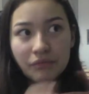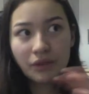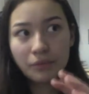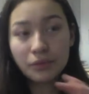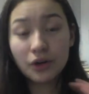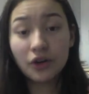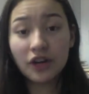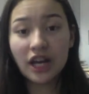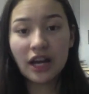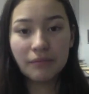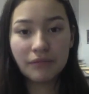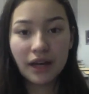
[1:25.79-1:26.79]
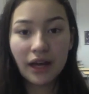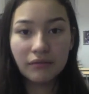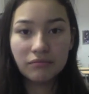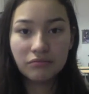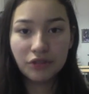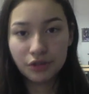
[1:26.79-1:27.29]
program that
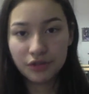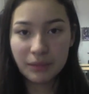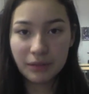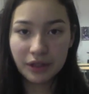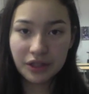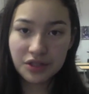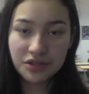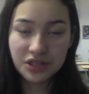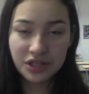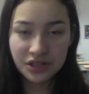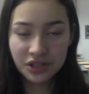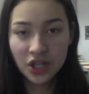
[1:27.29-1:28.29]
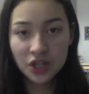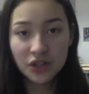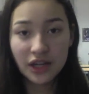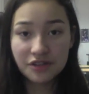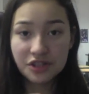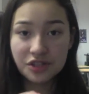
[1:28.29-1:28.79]
your 3D printer uses, you
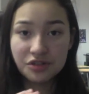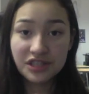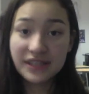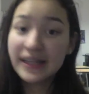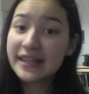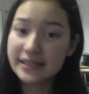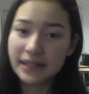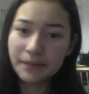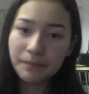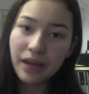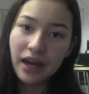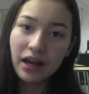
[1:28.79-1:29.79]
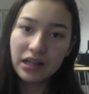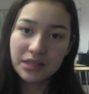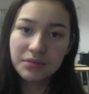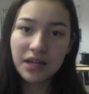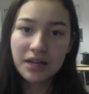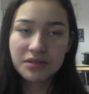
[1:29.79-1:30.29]
have to slice it. Now,
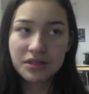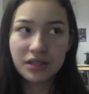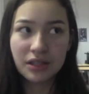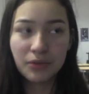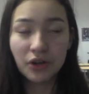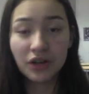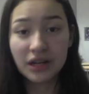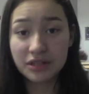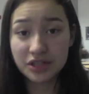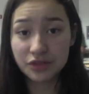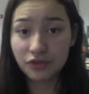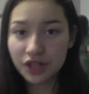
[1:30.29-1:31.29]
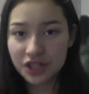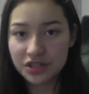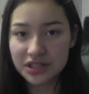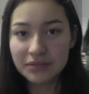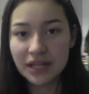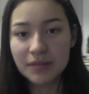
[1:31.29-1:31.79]
sometimes the program does it for you,
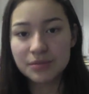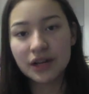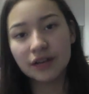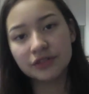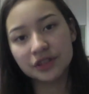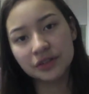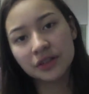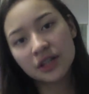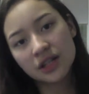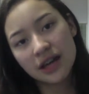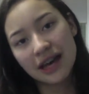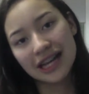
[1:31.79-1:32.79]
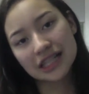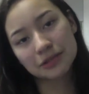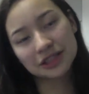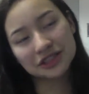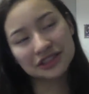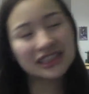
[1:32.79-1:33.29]
sometimes you have to
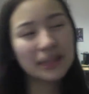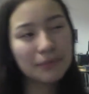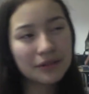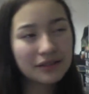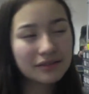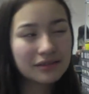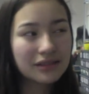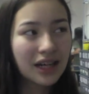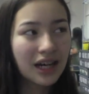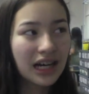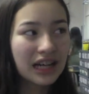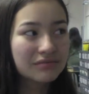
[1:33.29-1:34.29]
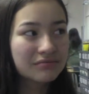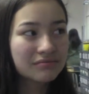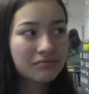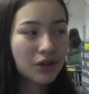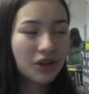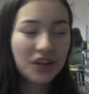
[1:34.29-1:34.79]
export to a separate
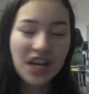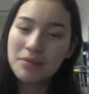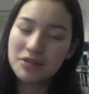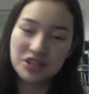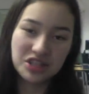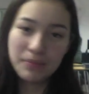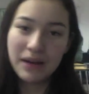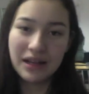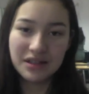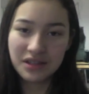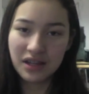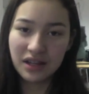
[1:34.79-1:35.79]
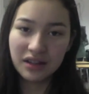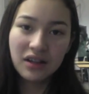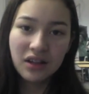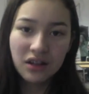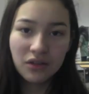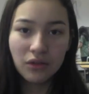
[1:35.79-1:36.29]
program. It just depends on
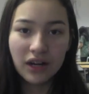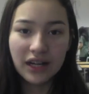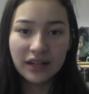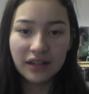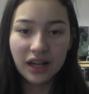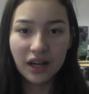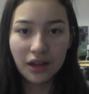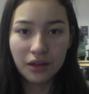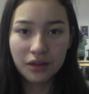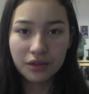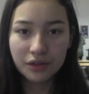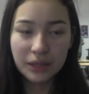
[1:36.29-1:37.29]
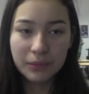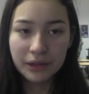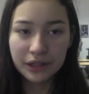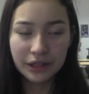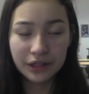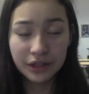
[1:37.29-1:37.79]
what 3D
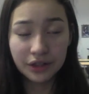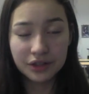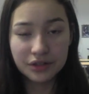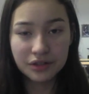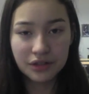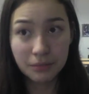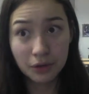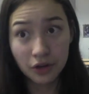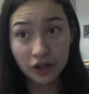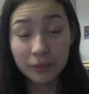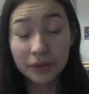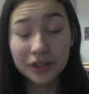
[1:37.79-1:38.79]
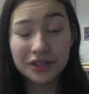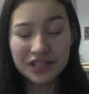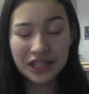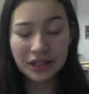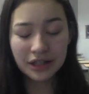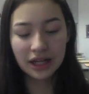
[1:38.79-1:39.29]
printer program you're
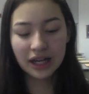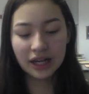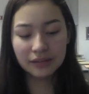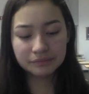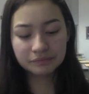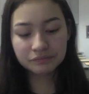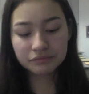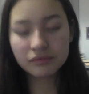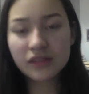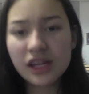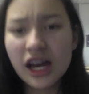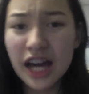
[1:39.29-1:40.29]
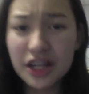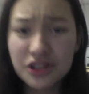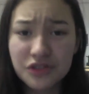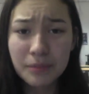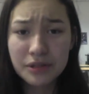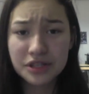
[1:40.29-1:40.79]
using. I use
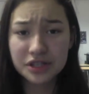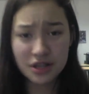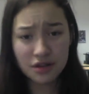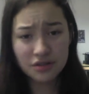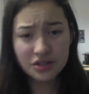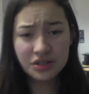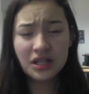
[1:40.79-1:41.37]
Host.